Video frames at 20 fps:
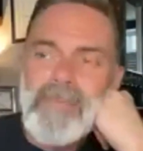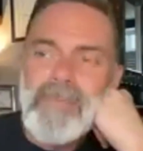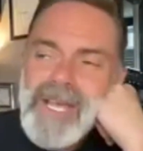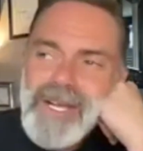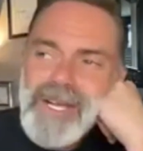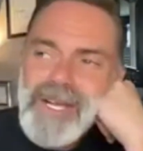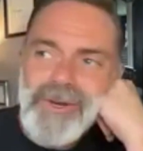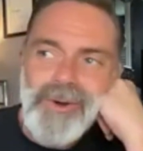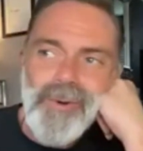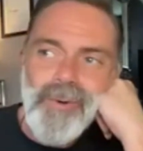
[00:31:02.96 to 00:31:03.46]

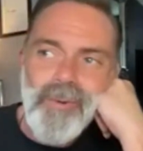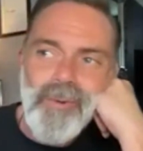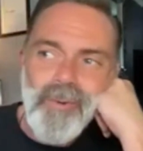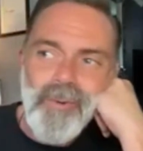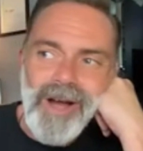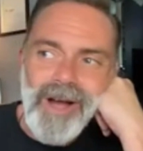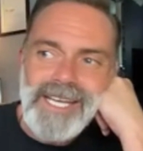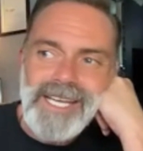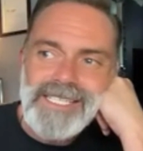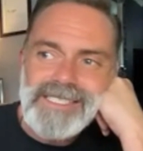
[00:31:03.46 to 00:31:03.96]
being
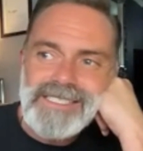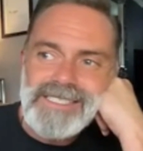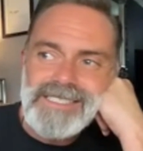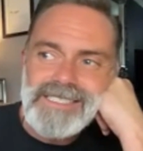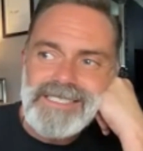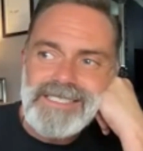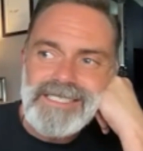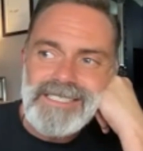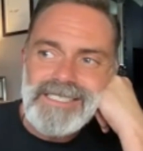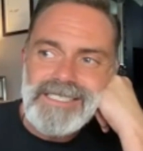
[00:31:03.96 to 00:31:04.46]
quite
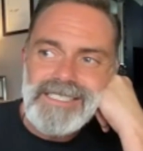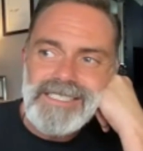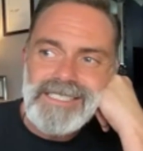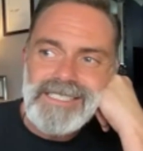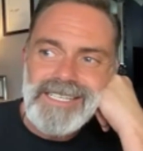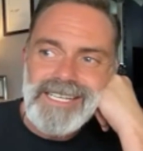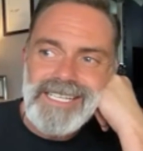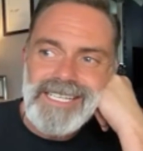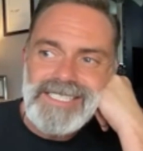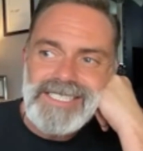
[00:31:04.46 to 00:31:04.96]

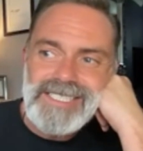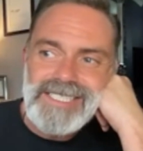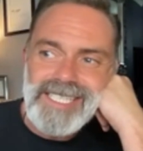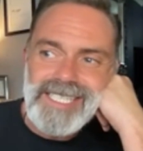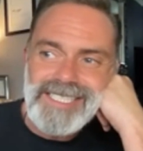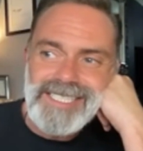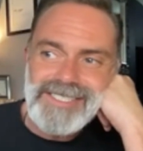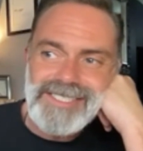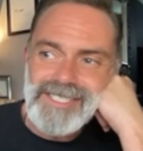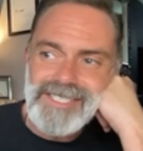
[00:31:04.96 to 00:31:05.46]

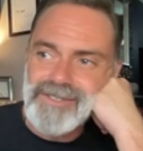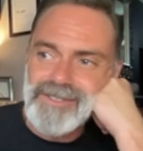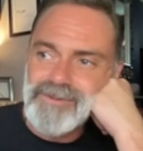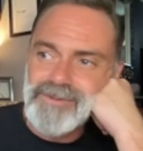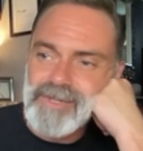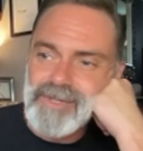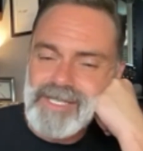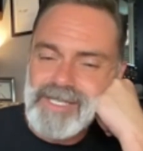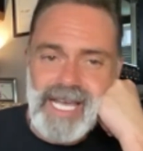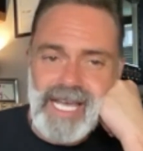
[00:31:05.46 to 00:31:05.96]
insistent
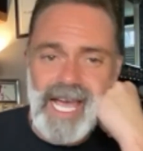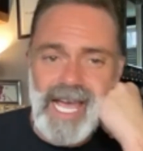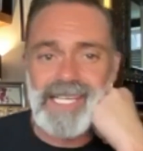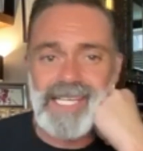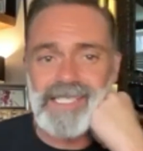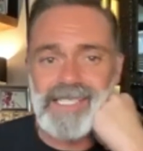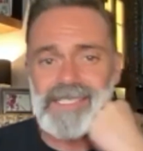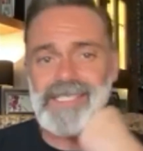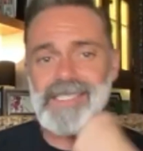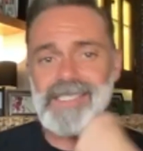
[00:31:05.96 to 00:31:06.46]
with
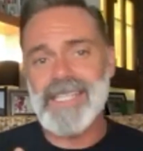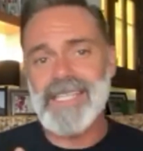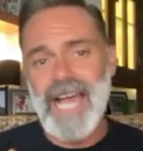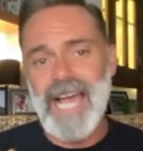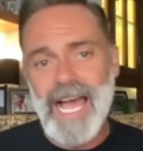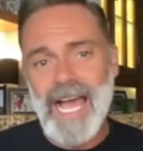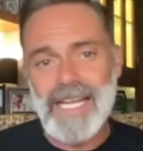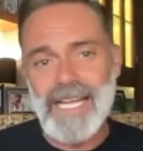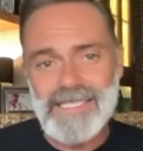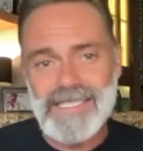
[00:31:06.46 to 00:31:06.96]
Kate
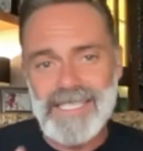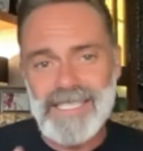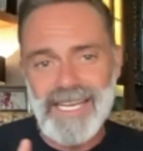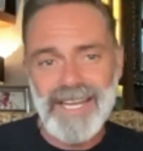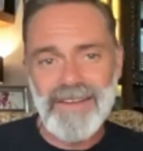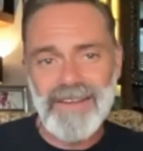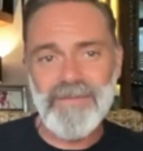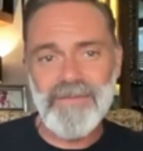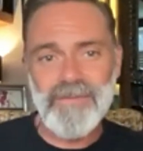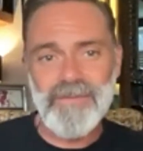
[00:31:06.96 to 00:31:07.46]
that
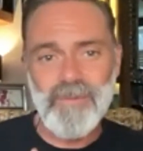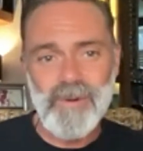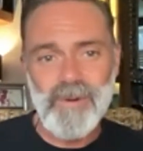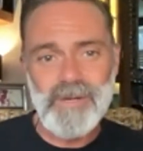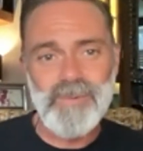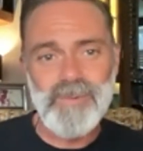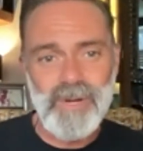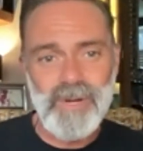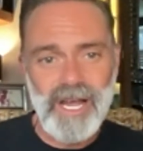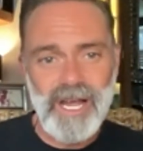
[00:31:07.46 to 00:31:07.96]
if we
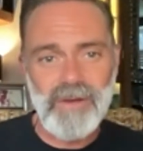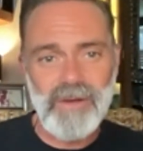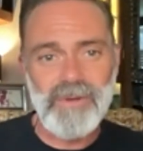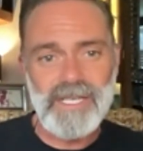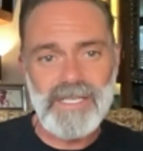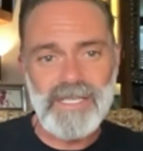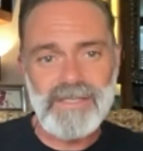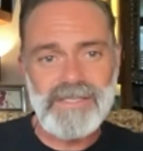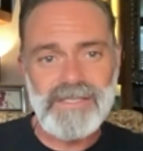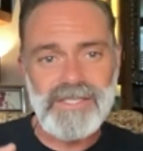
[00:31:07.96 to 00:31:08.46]
were
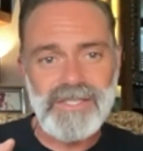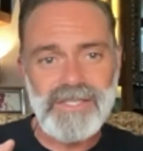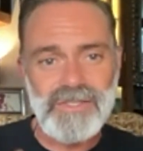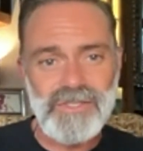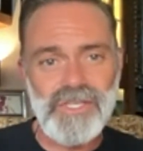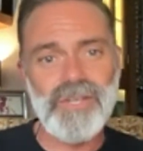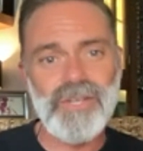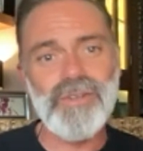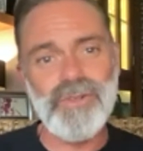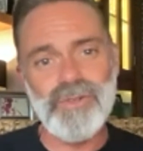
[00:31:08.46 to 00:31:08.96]
going to
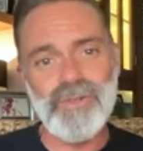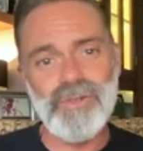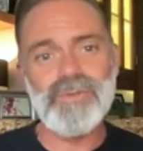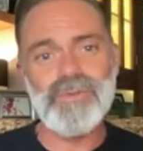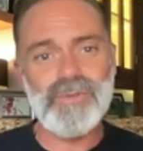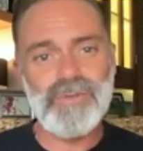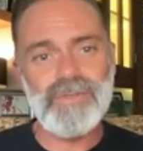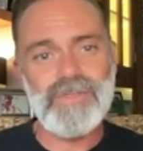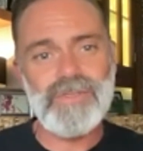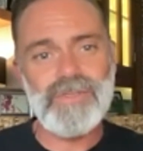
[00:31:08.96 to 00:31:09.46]

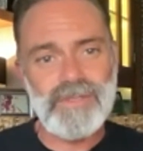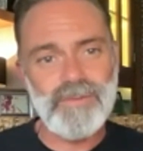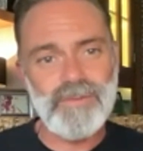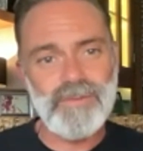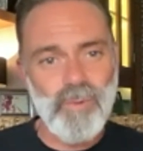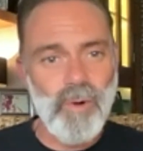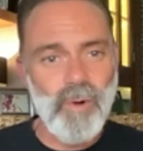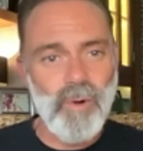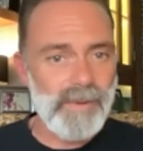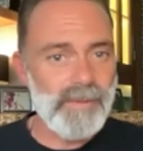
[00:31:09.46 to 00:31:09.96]
do
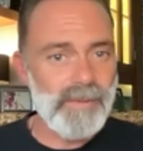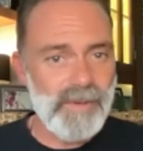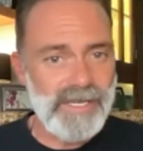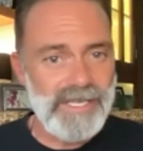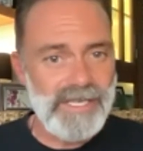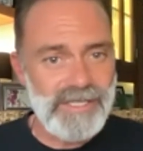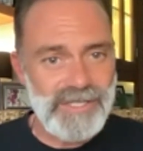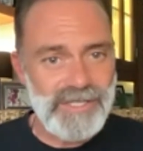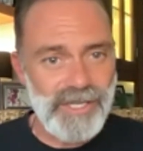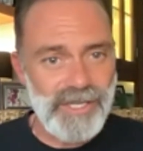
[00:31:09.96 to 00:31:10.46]
what we were going
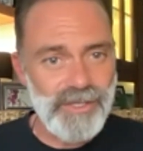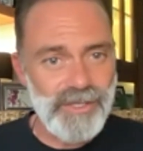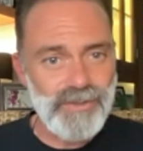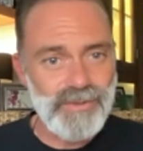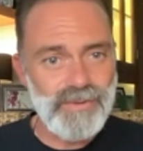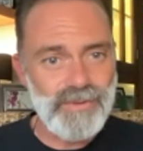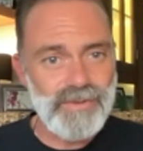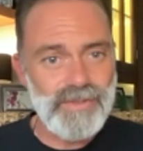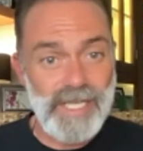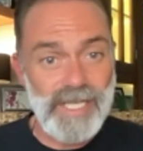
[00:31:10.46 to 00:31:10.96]
to
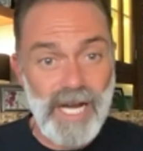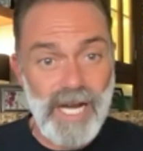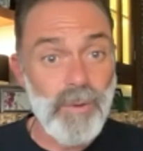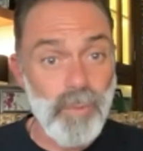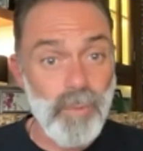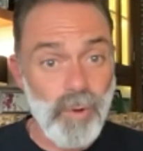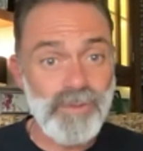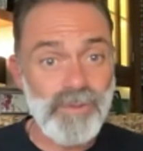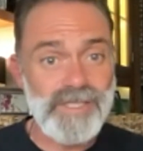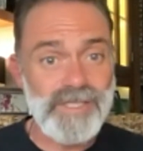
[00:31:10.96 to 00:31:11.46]
do, that I
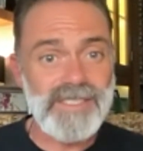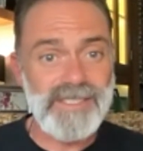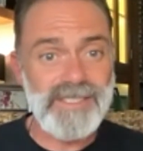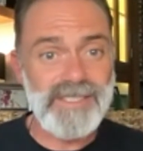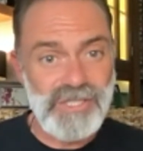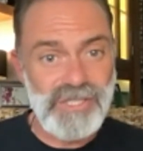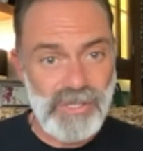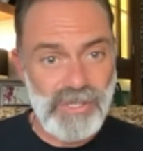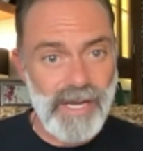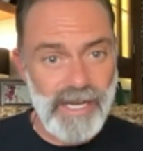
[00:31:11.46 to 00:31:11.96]
wanted to
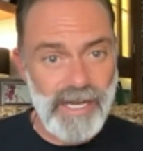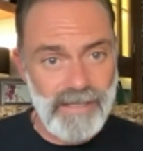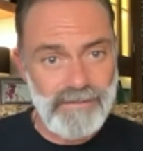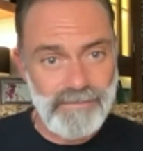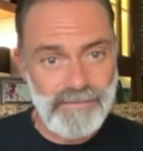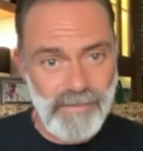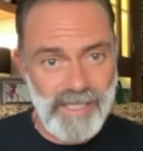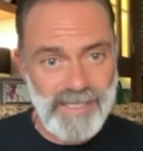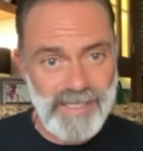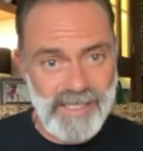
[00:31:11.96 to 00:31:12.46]
do it
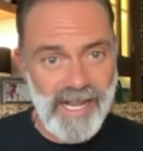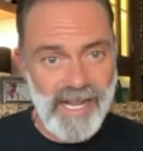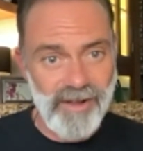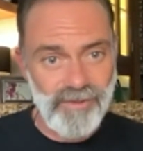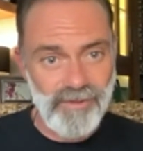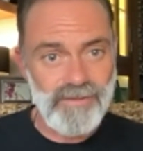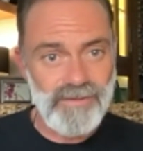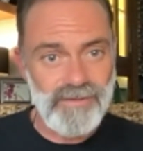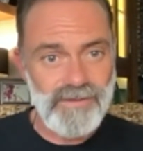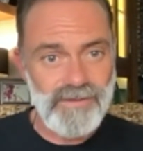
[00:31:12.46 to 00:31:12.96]
myself.